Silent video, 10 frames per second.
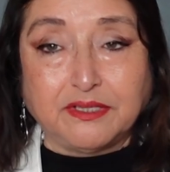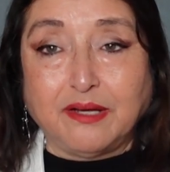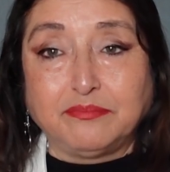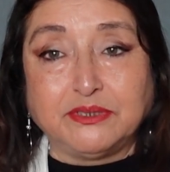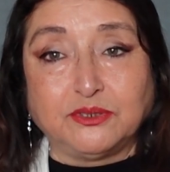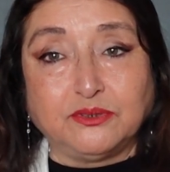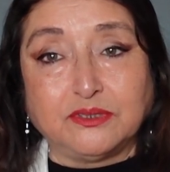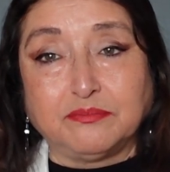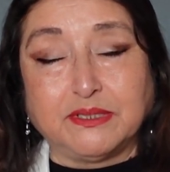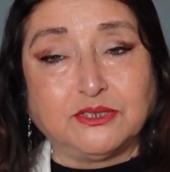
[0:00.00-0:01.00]
happened to you in
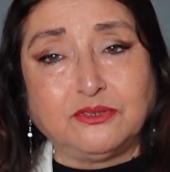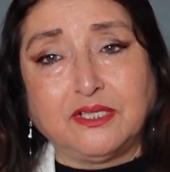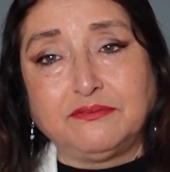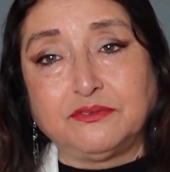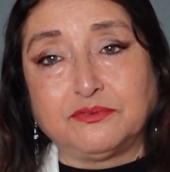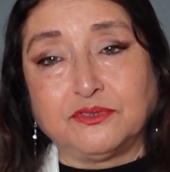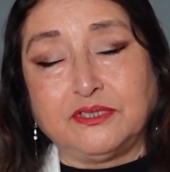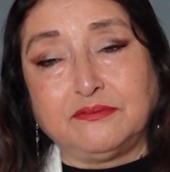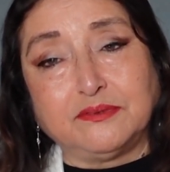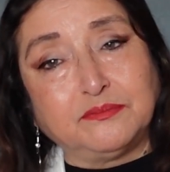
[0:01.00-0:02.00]
the past, you don't have to
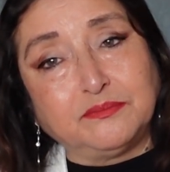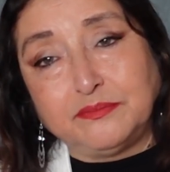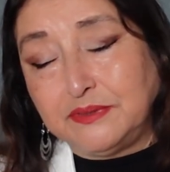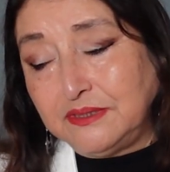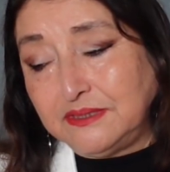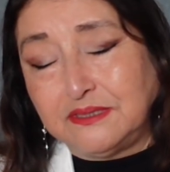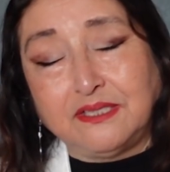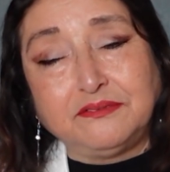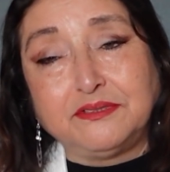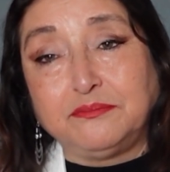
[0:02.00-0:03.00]
forgive them. It's
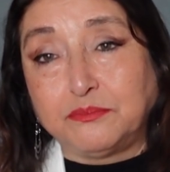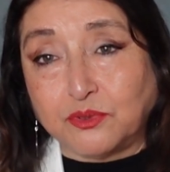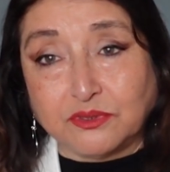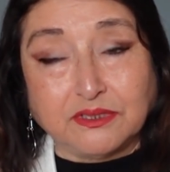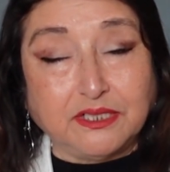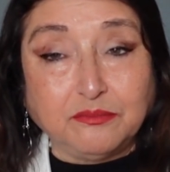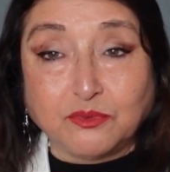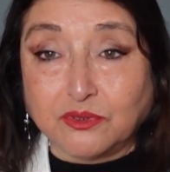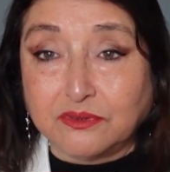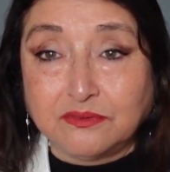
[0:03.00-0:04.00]
not even important
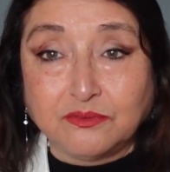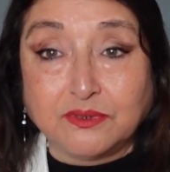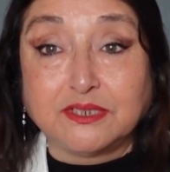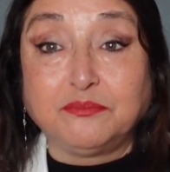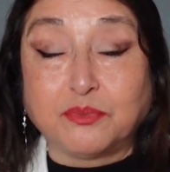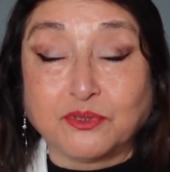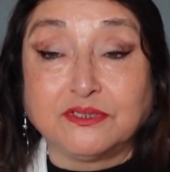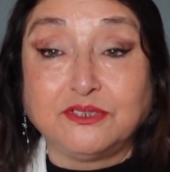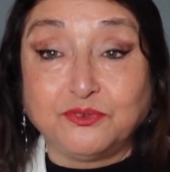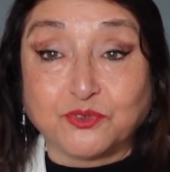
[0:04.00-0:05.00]
anymore. What's
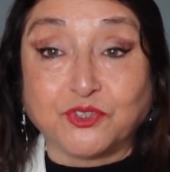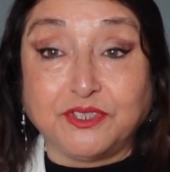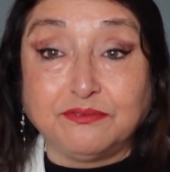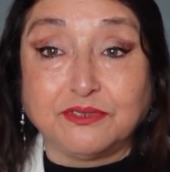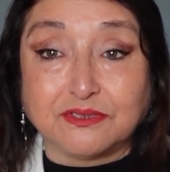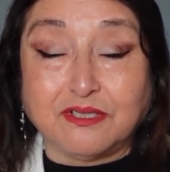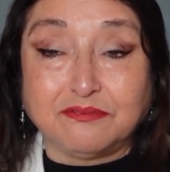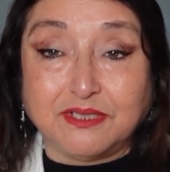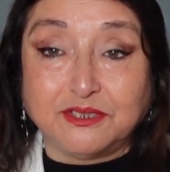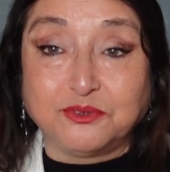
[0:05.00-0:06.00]
important is you forgive
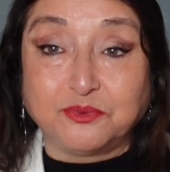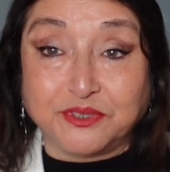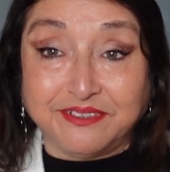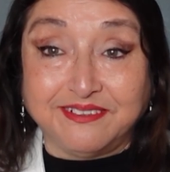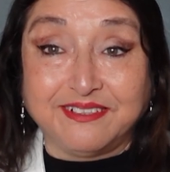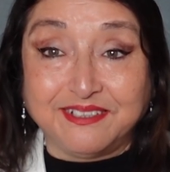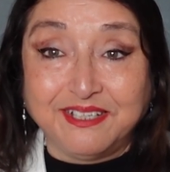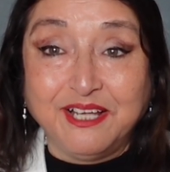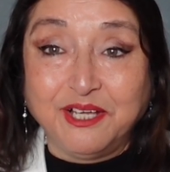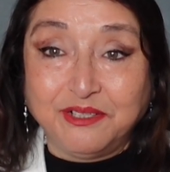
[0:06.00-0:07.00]
yourself that you were in there,
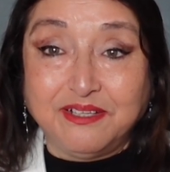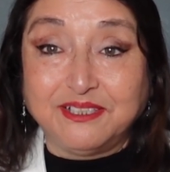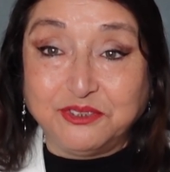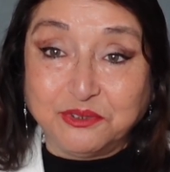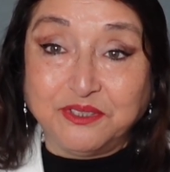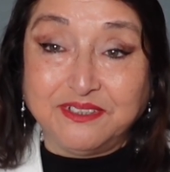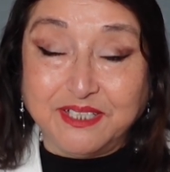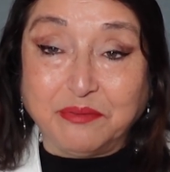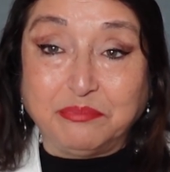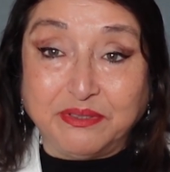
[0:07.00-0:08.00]
that you
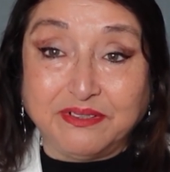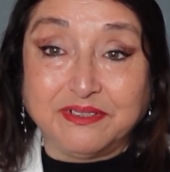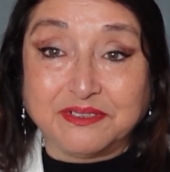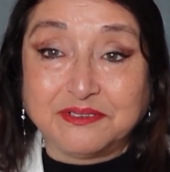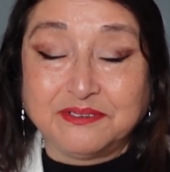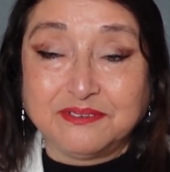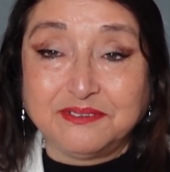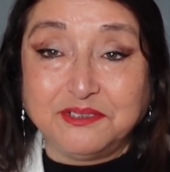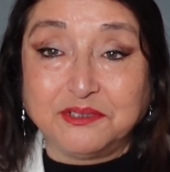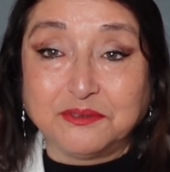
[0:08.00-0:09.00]
ended up in there,
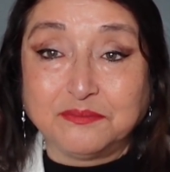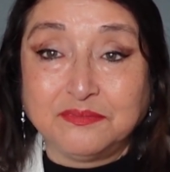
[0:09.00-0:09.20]
you know.